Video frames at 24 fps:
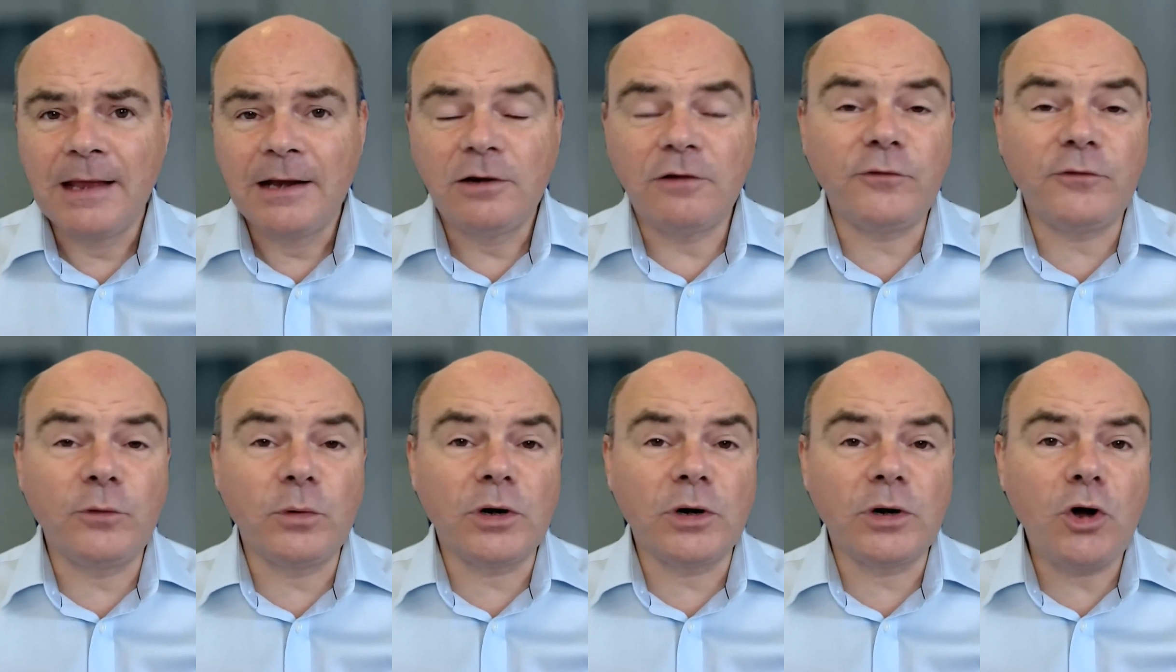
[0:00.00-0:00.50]
Now,
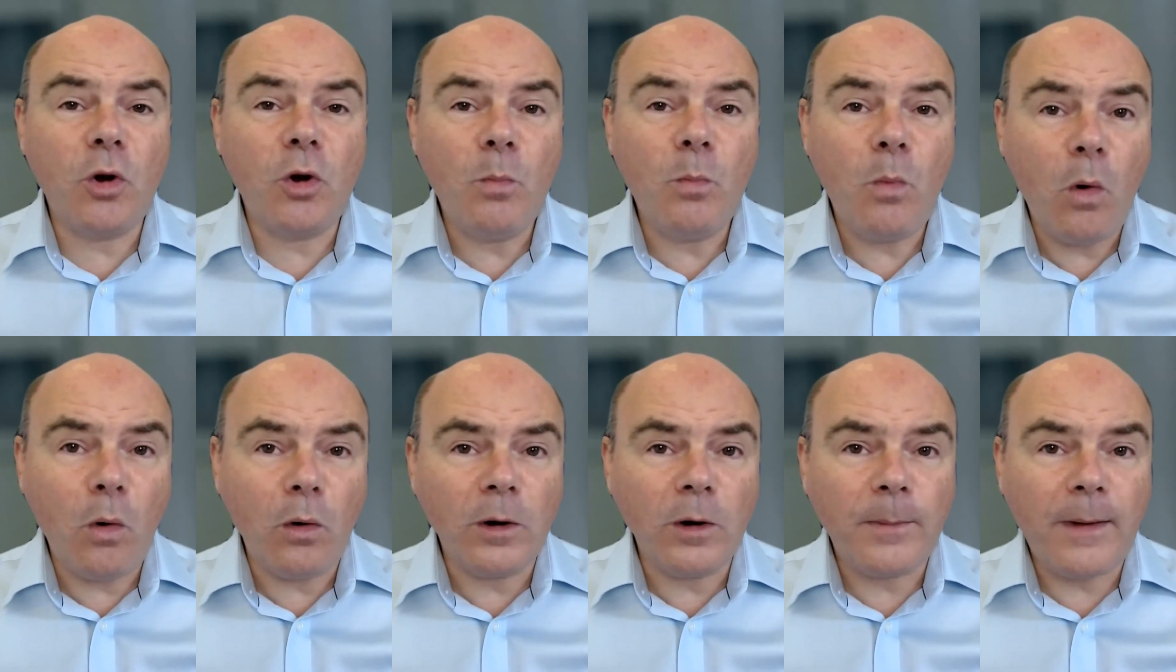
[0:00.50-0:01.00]
if you want to know
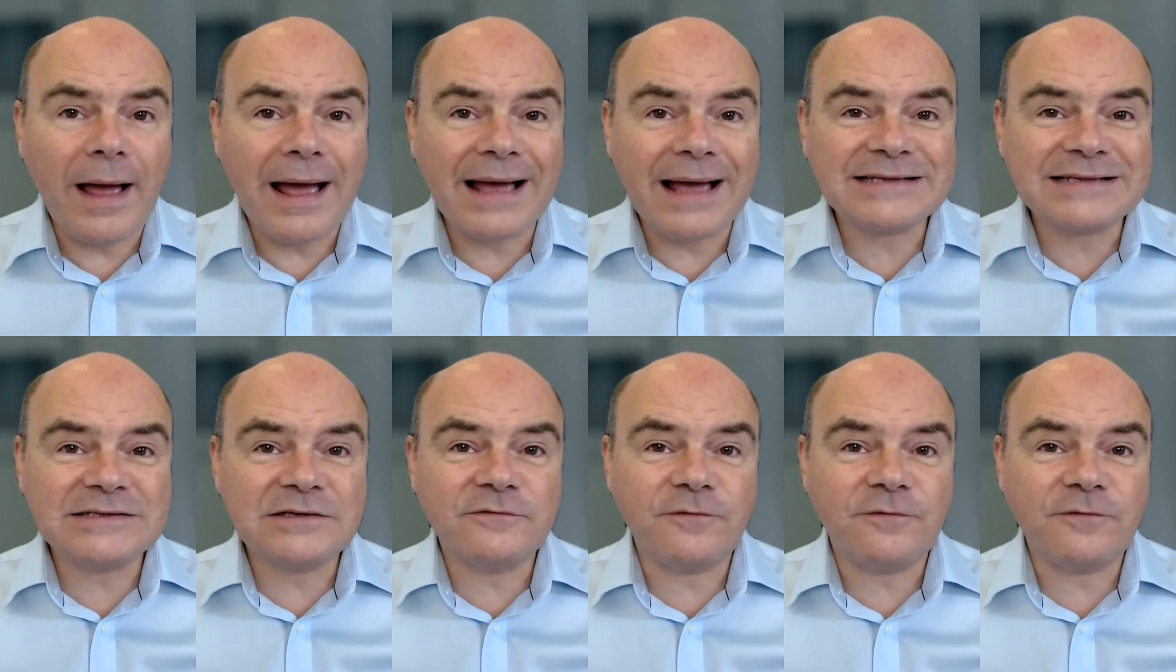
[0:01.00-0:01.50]
more about
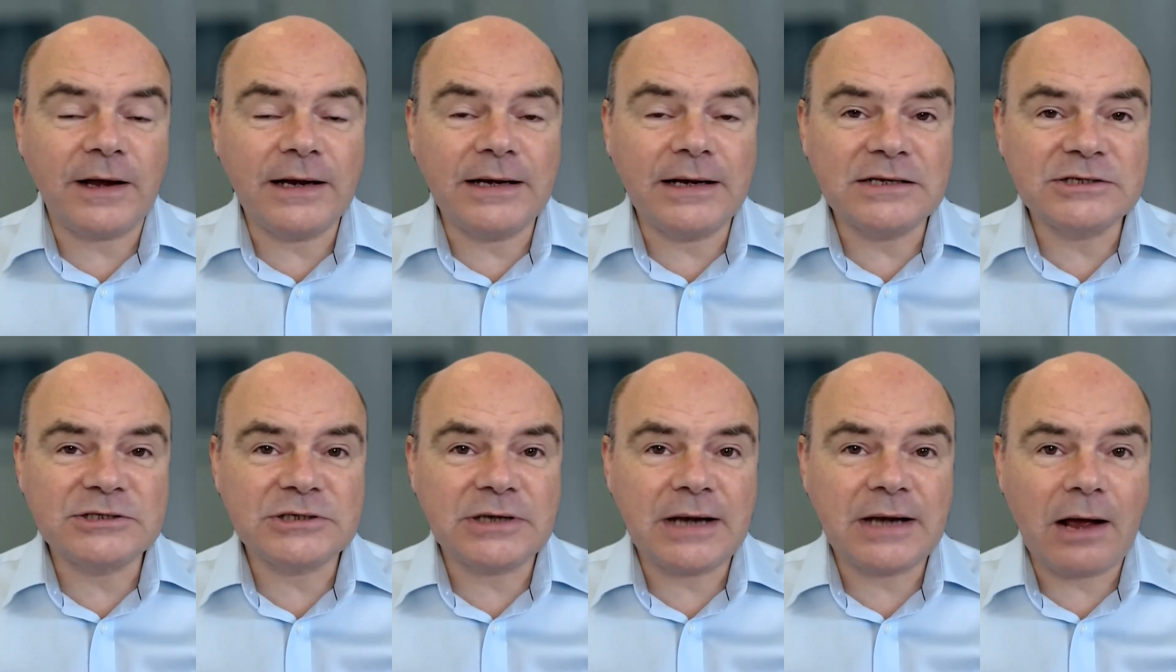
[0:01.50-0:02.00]
asset
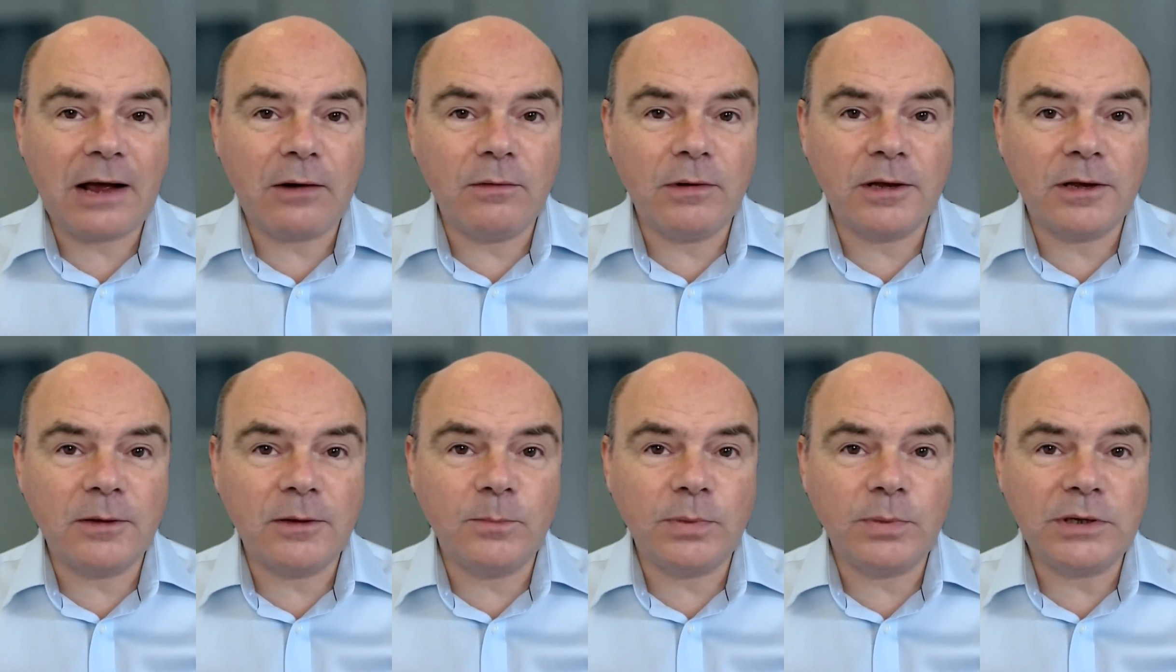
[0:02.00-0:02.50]
finance and how
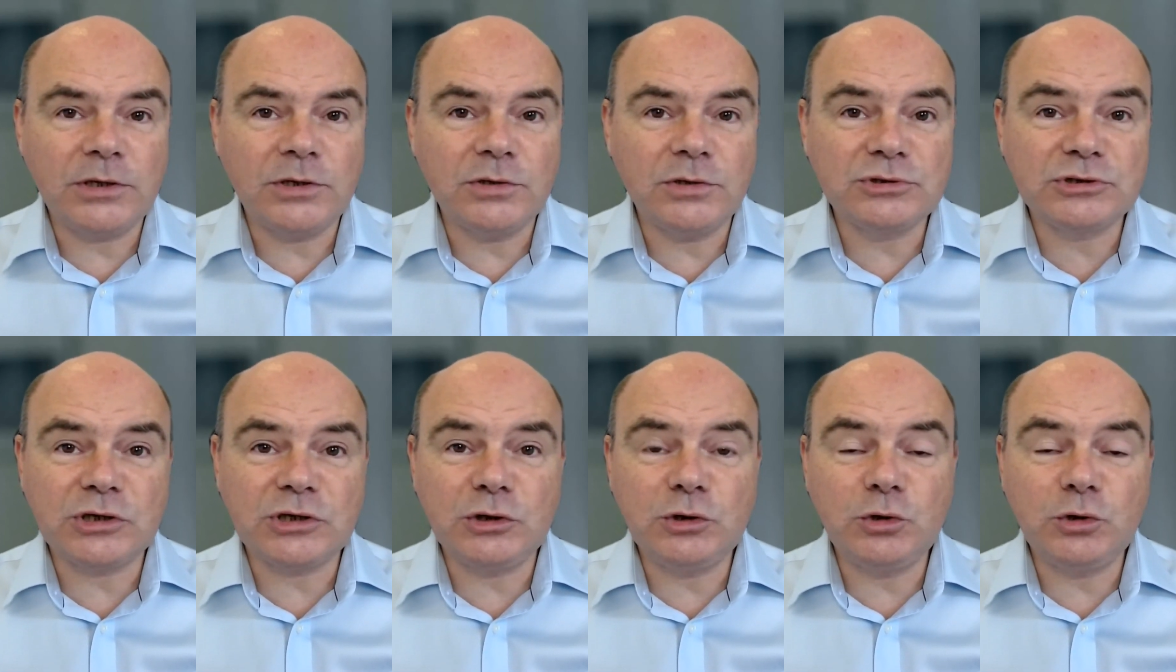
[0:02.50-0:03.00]
it can be
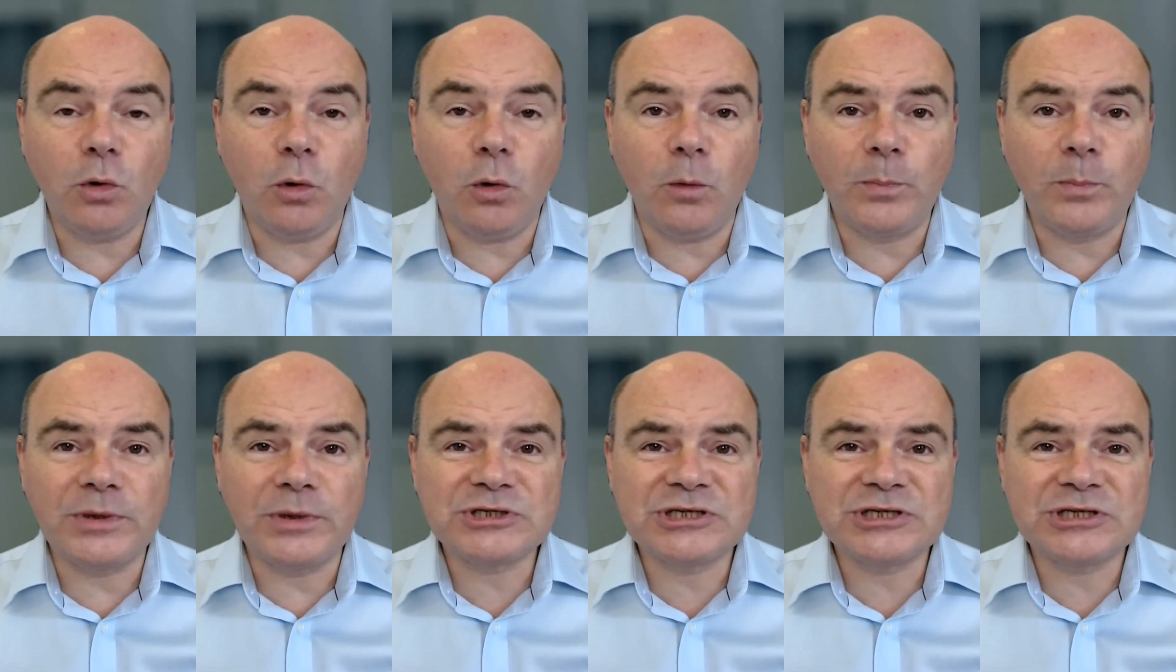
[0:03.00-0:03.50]
used in your
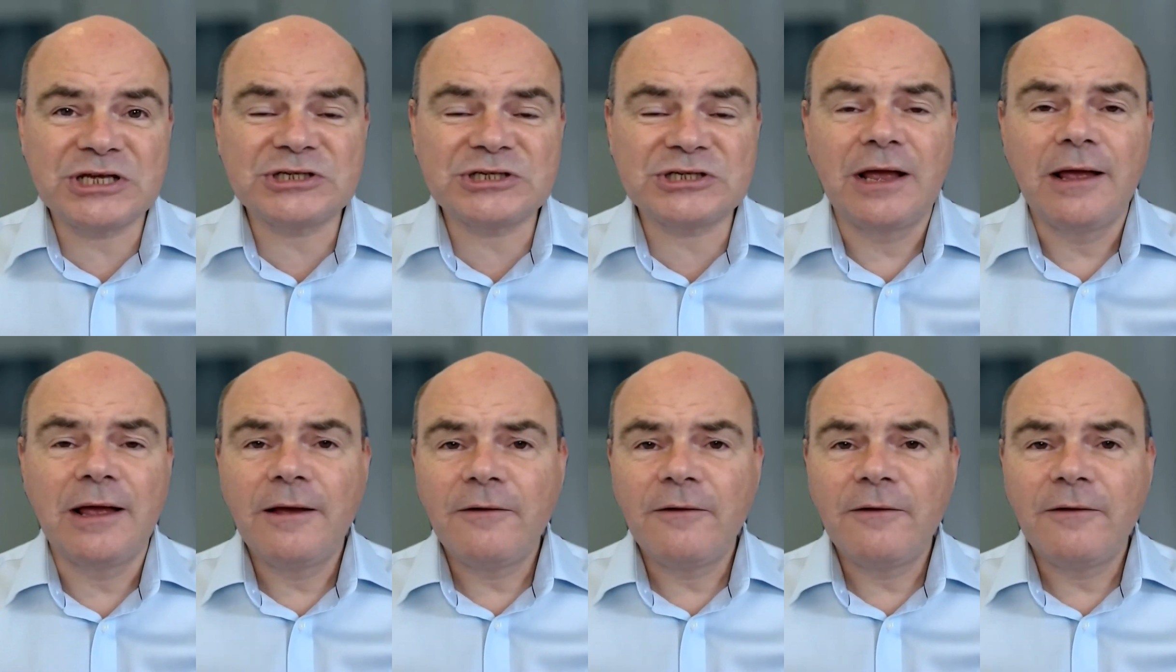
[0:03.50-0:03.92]
business,